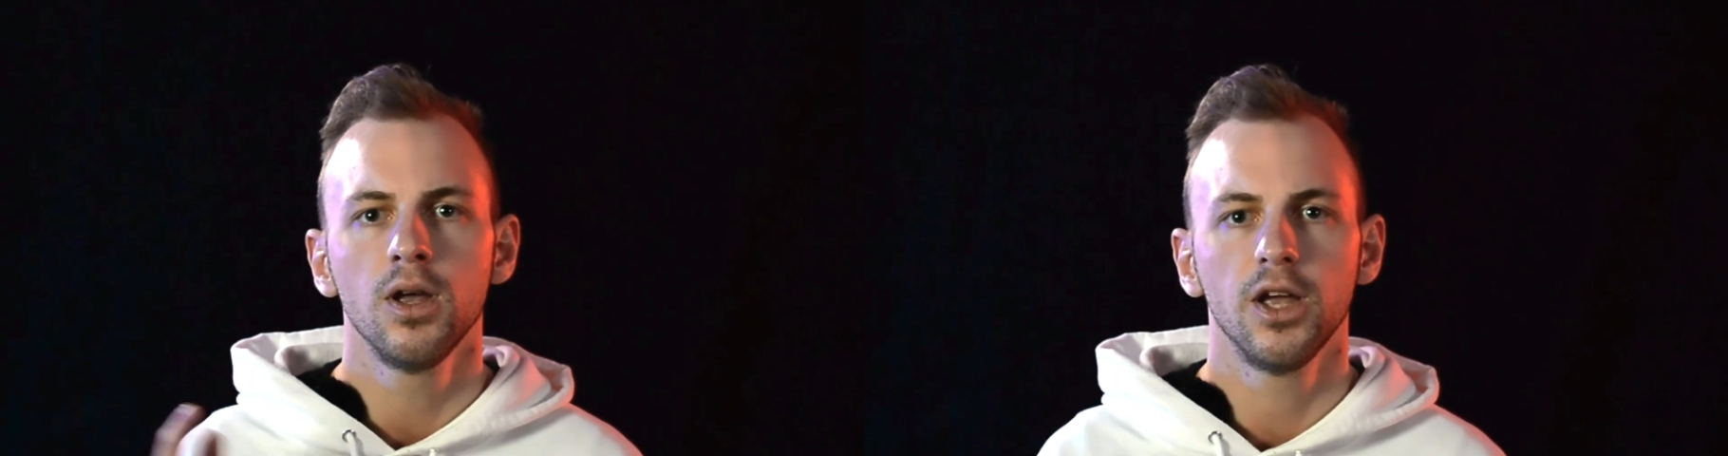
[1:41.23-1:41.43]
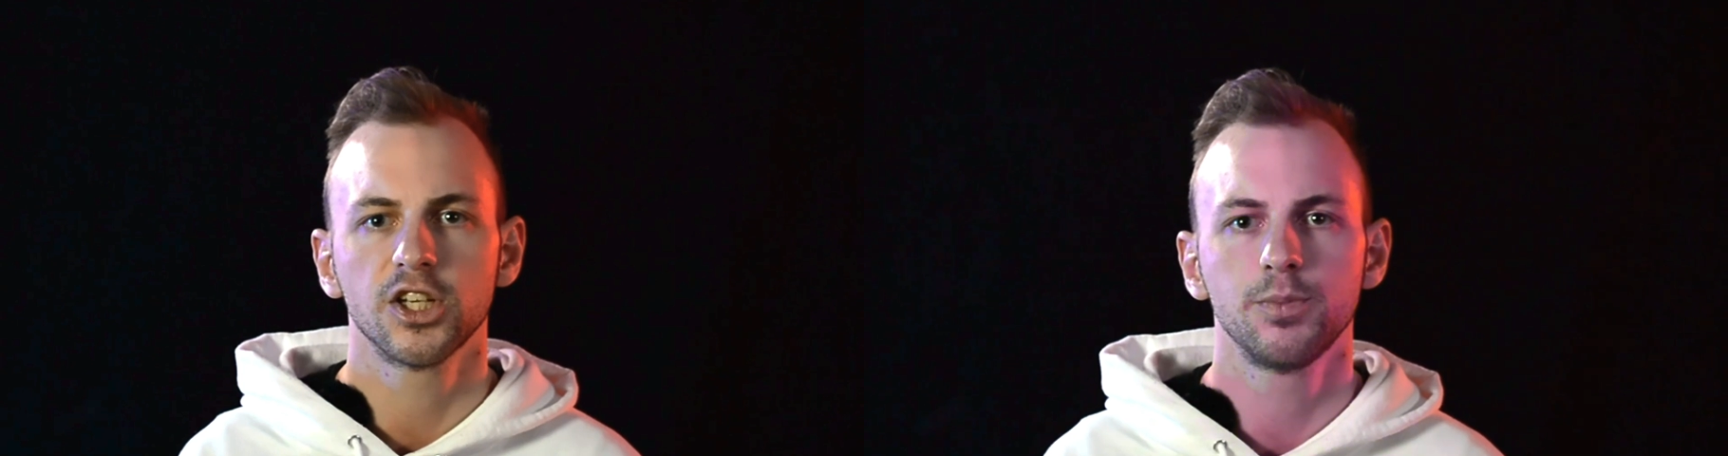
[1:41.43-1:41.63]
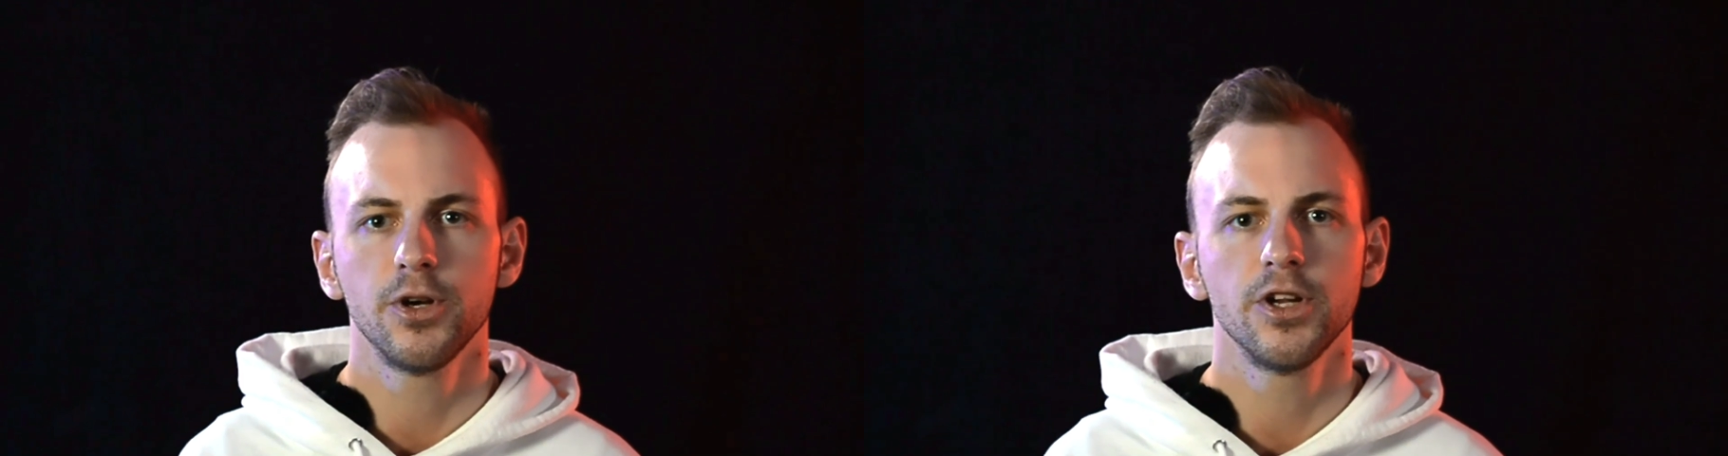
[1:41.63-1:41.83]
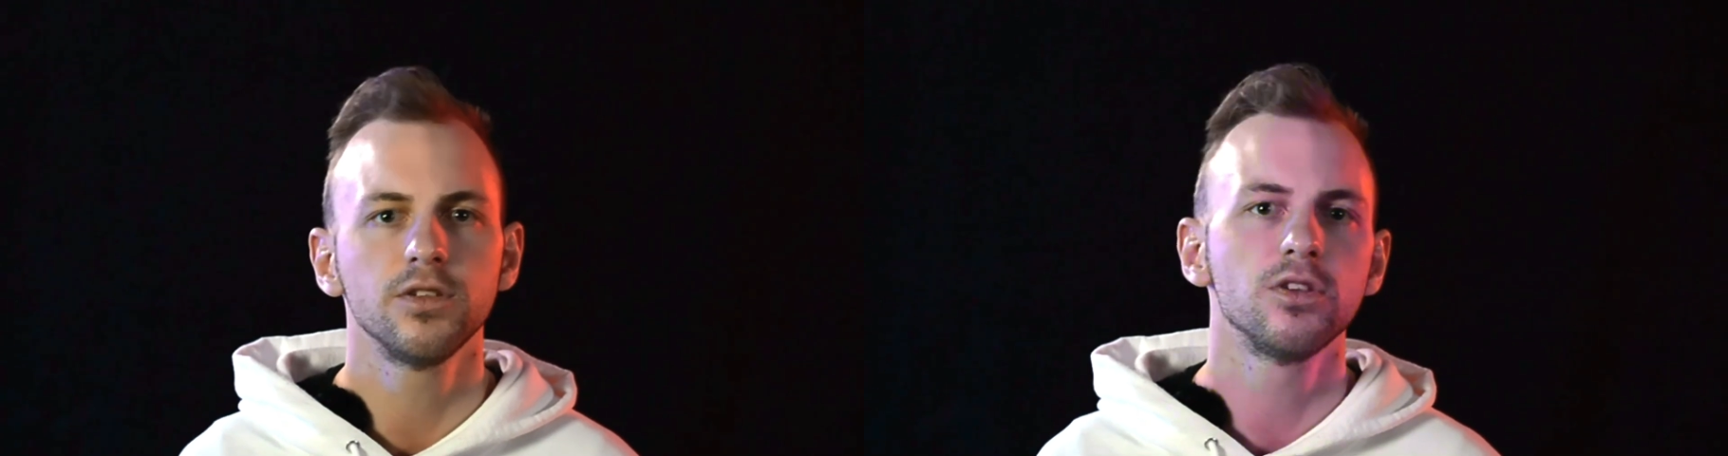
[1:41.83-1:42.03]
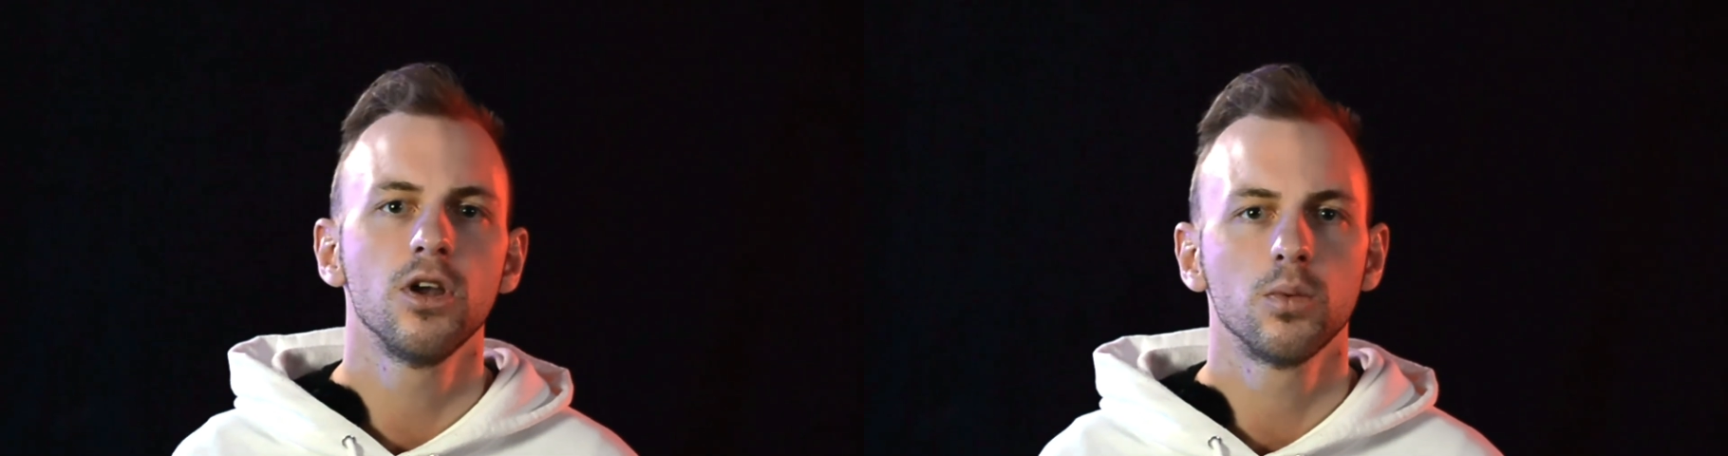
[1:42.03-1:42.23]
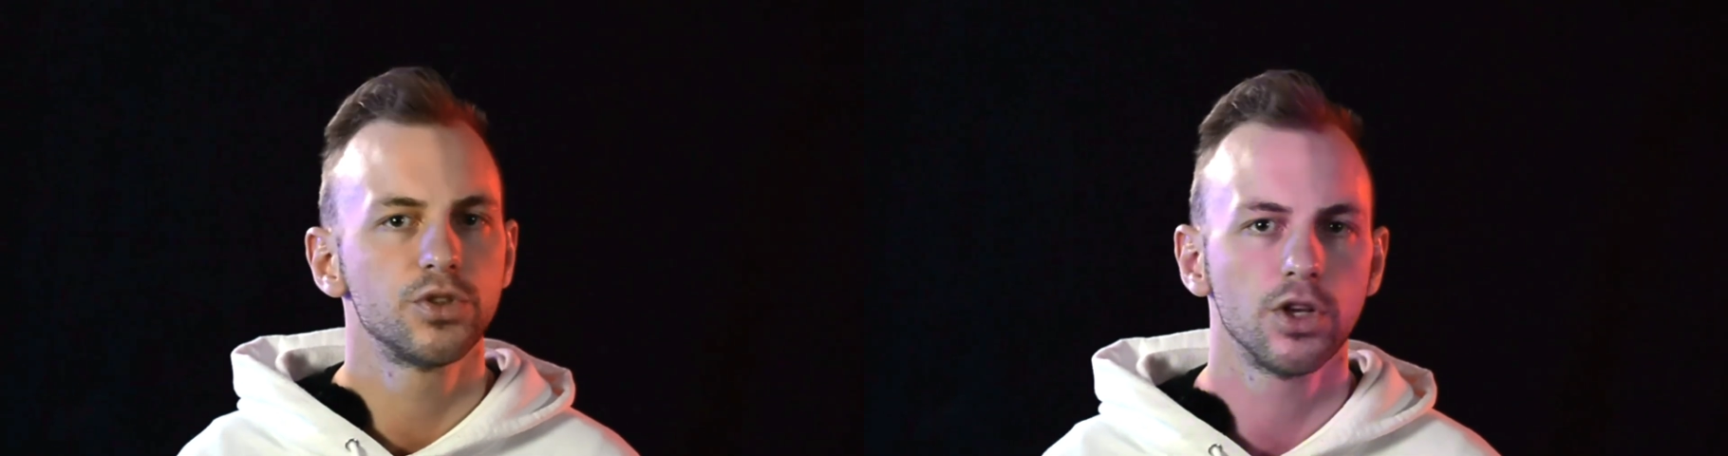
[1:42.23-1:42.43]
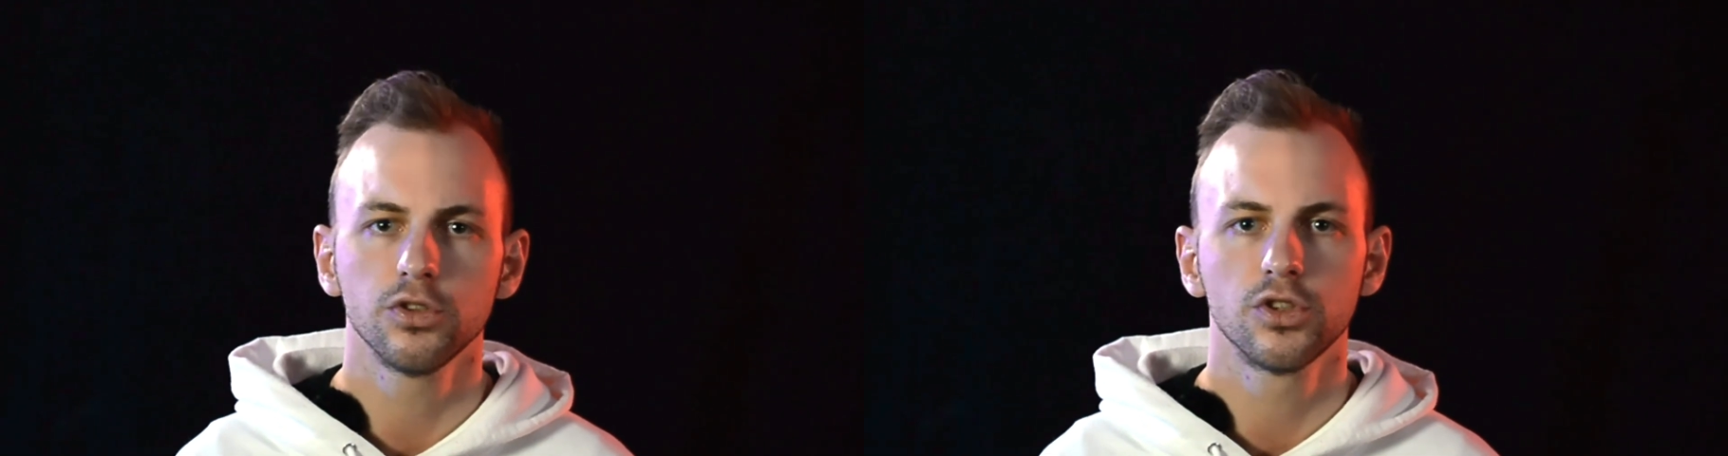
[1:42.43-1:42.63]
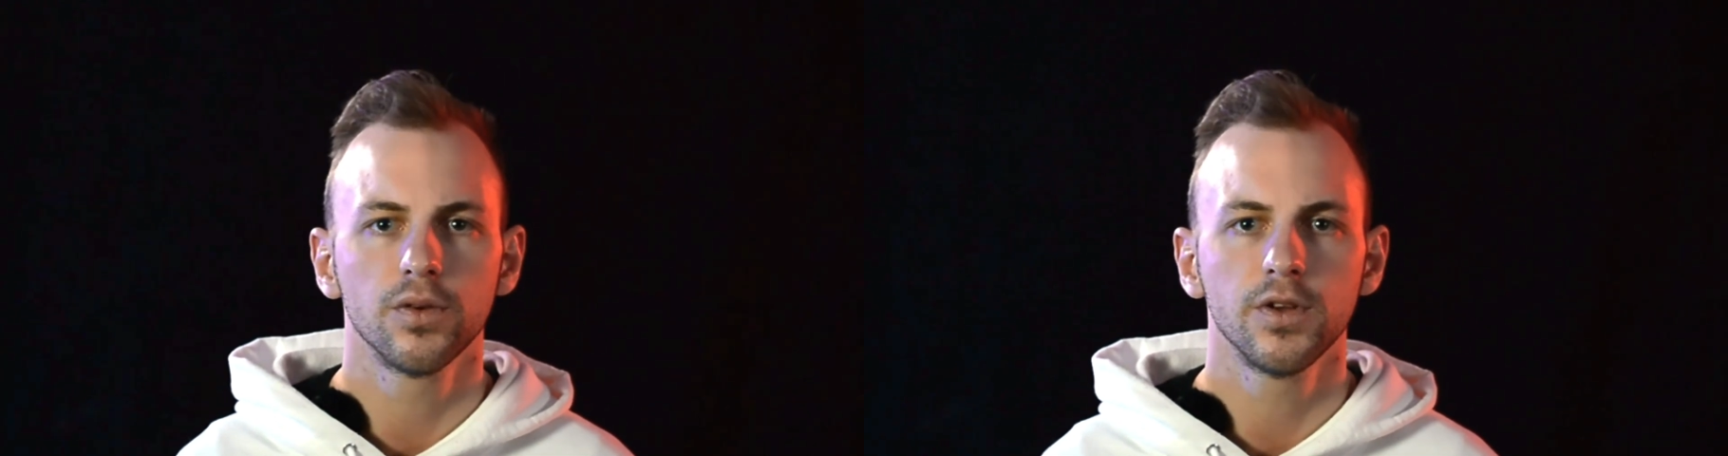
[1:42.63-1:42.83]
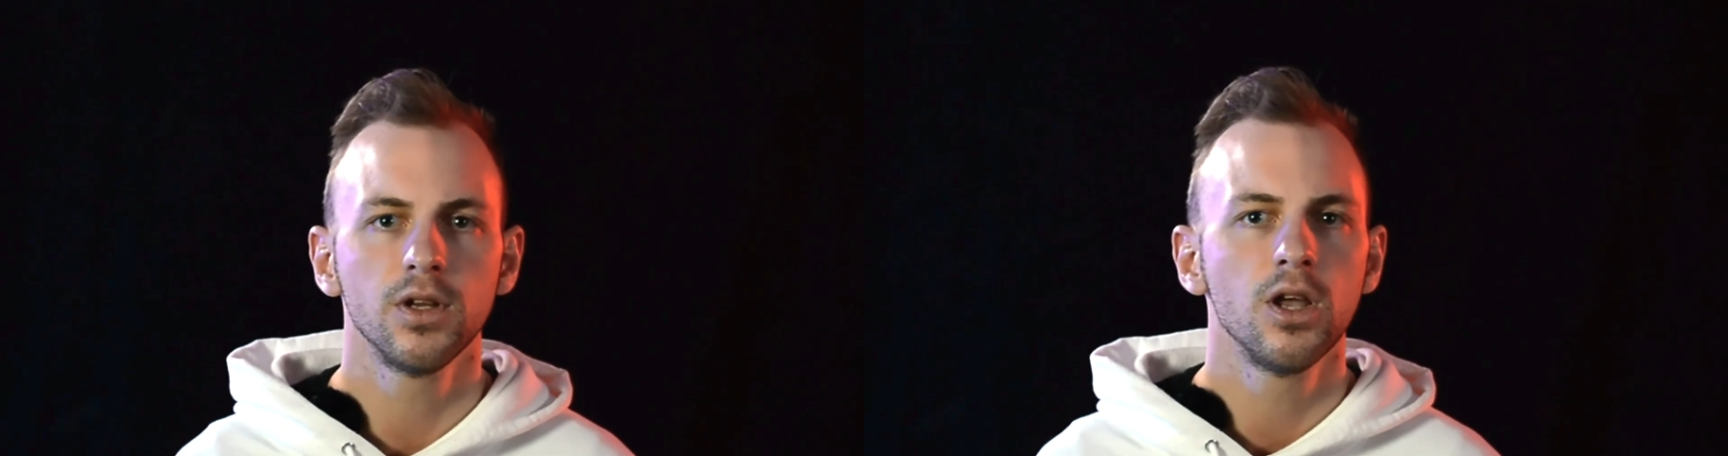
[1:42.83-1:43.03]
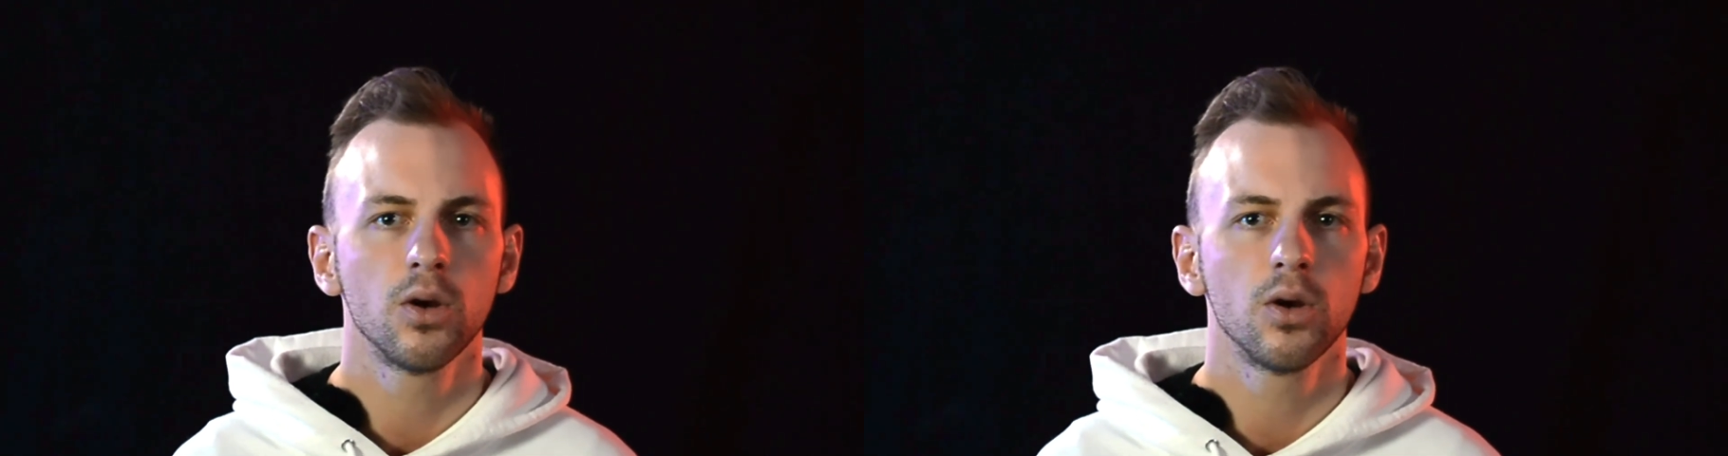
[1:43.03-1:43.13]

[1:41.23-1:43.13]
Experienced, results-driven,